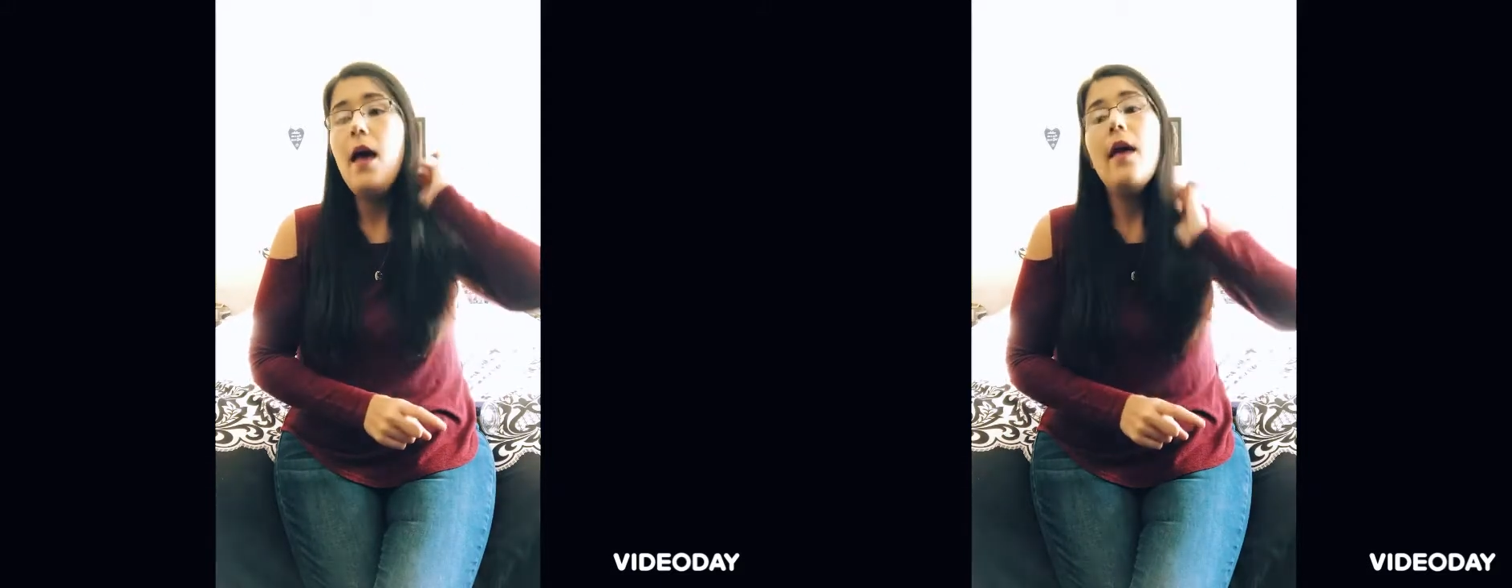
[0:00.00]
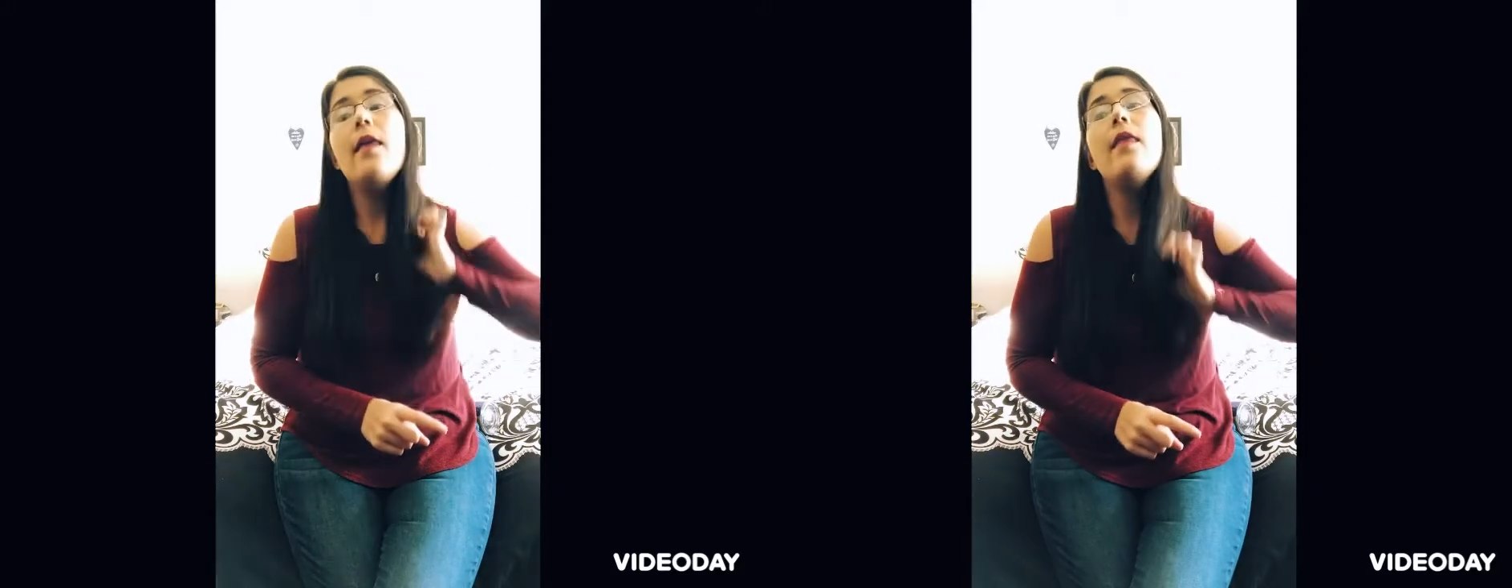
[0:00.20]

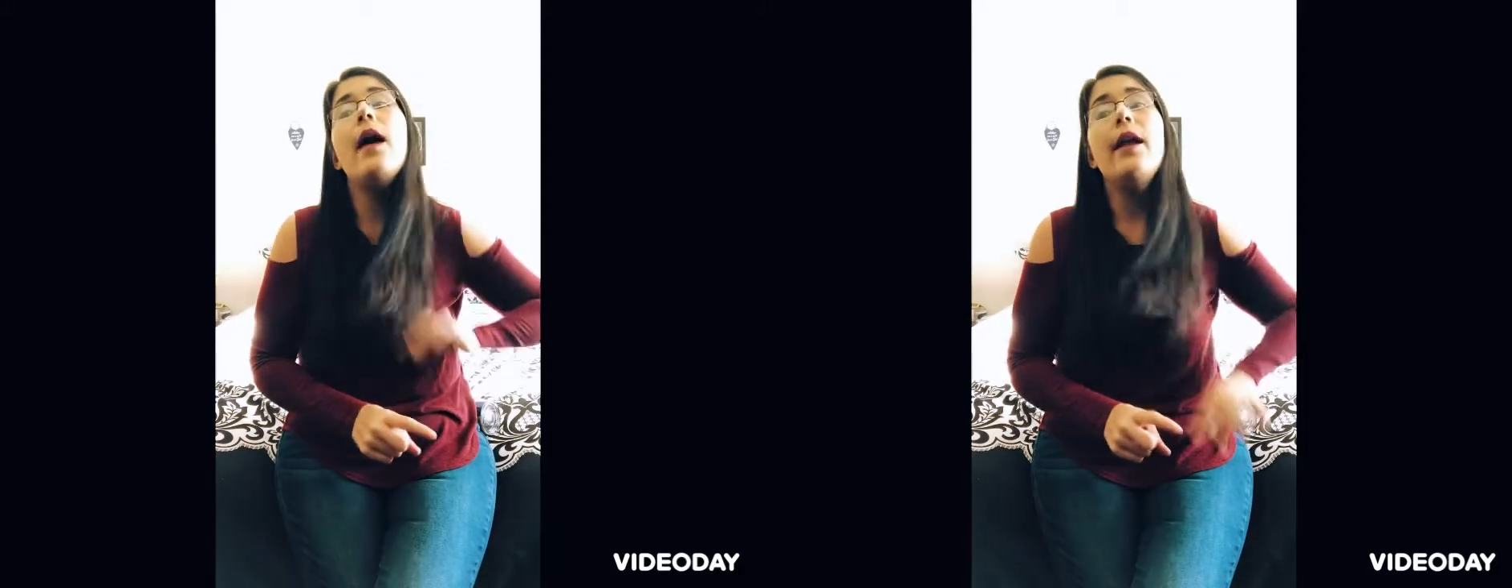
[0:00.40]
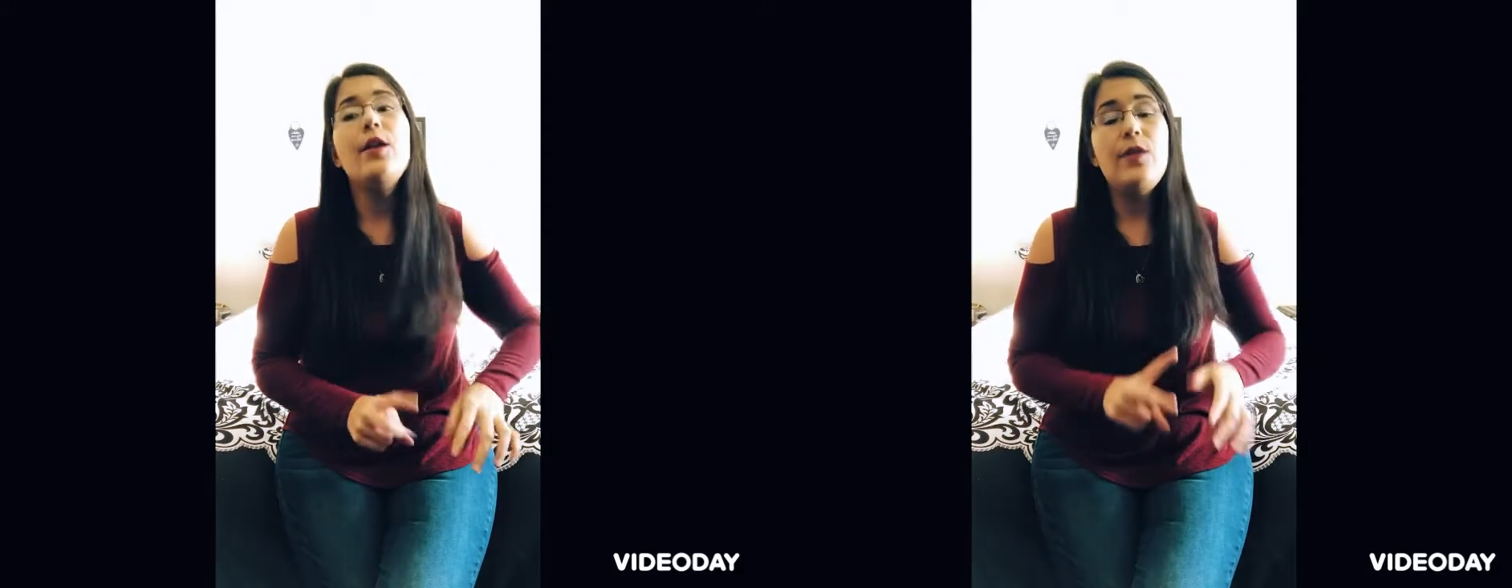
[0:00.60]
Then
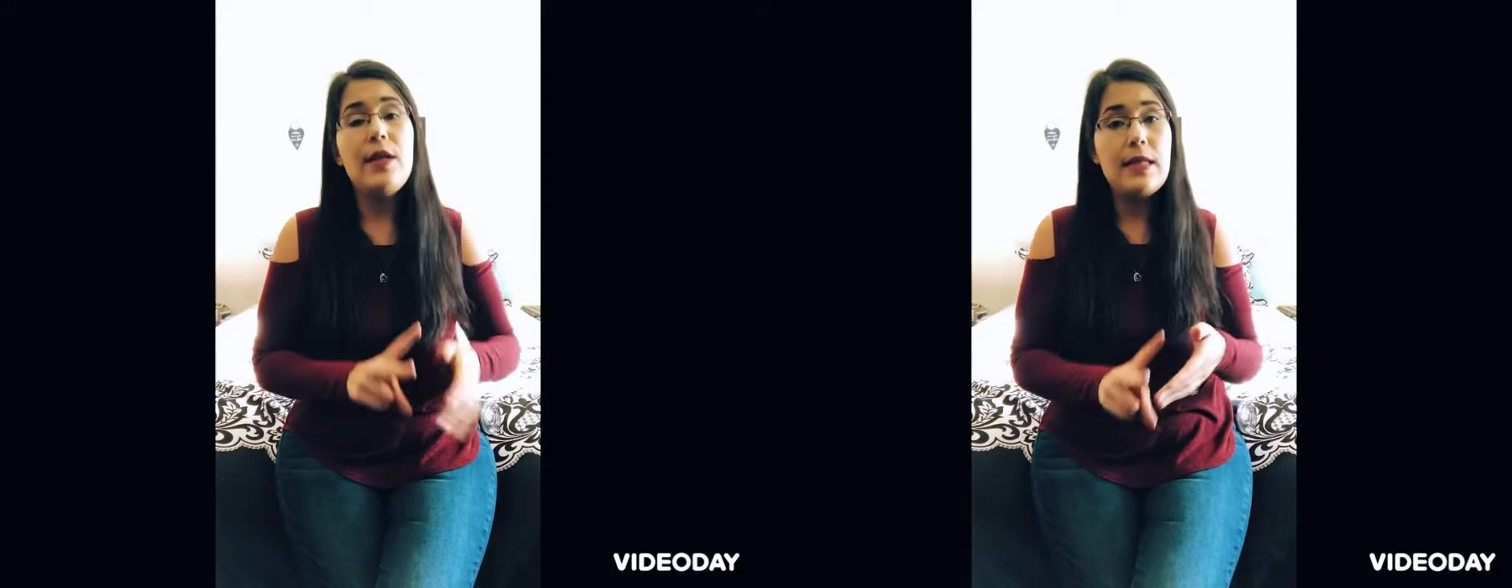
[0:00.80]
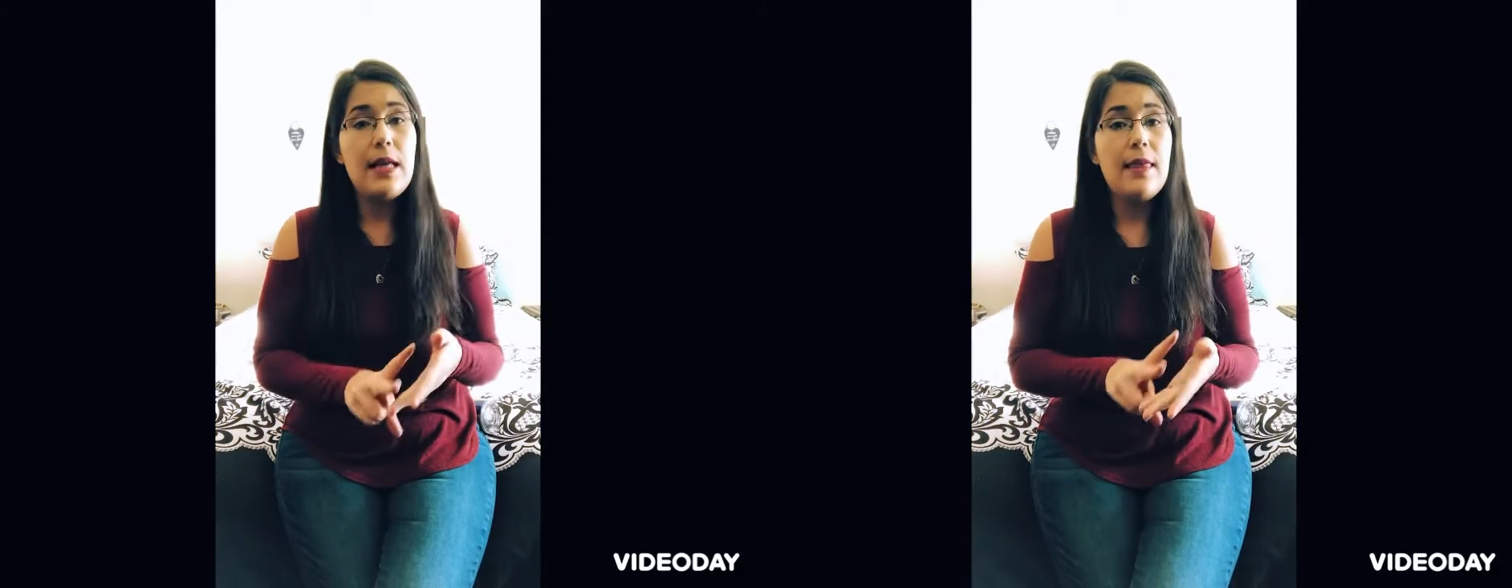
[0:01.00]
you need
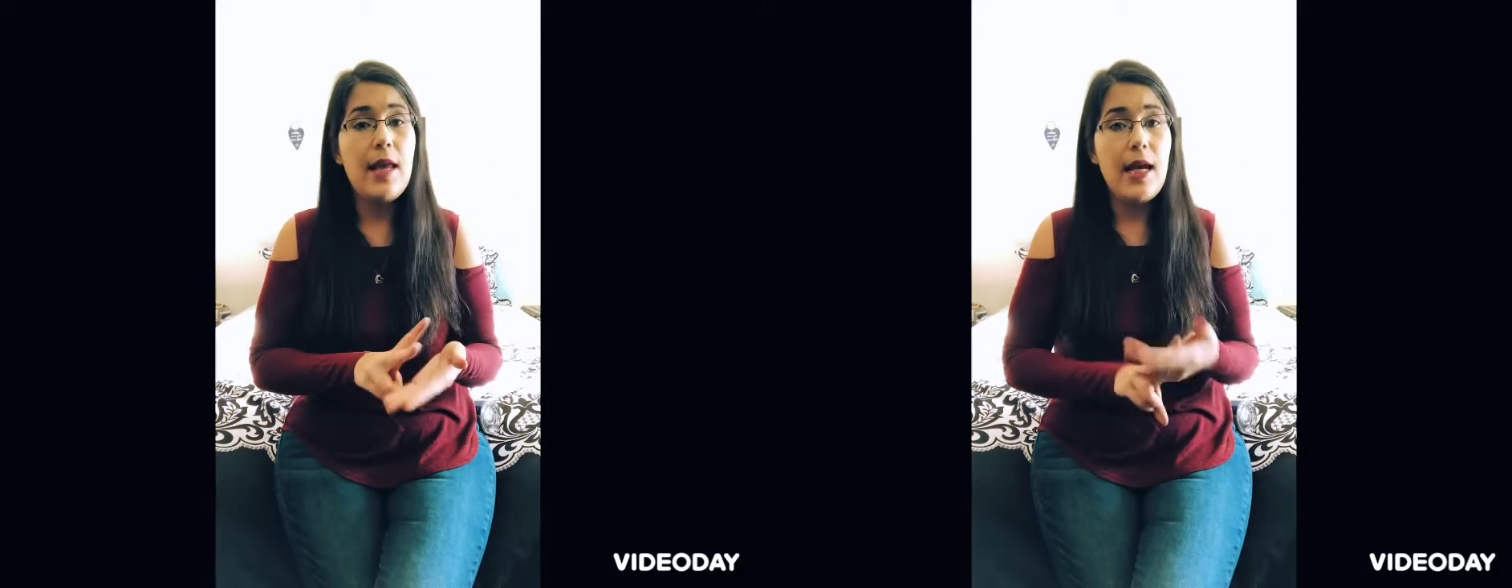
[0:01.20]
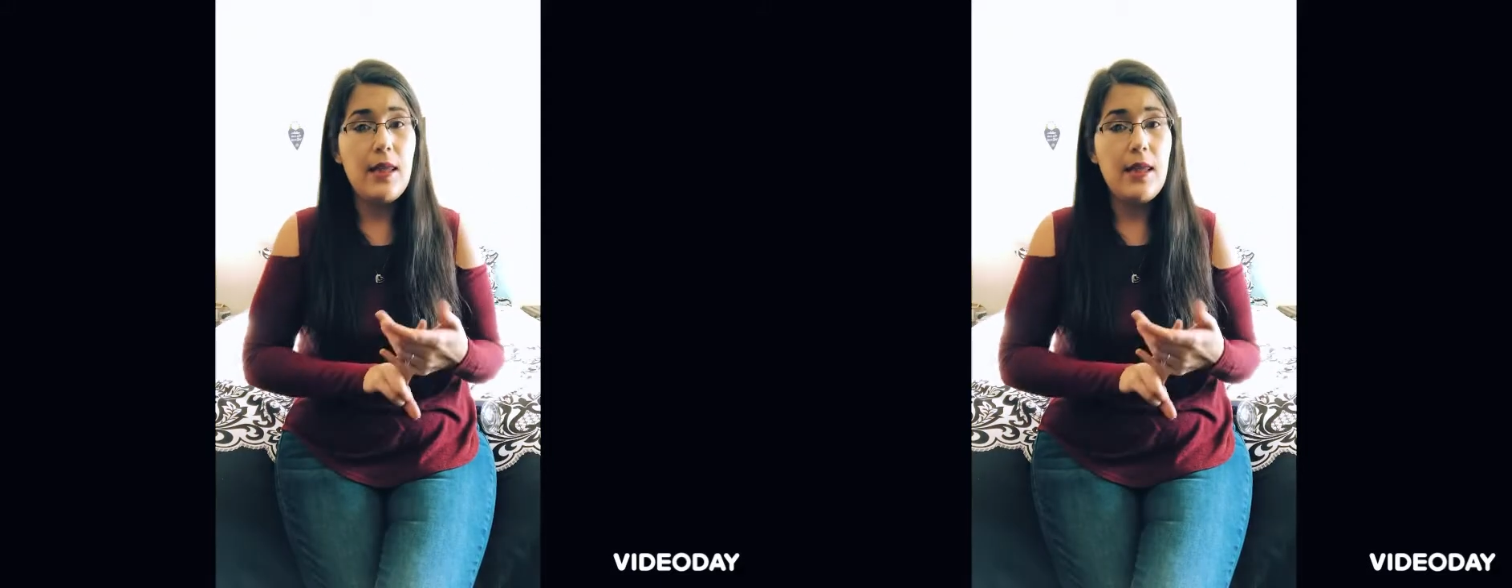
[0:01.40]
to like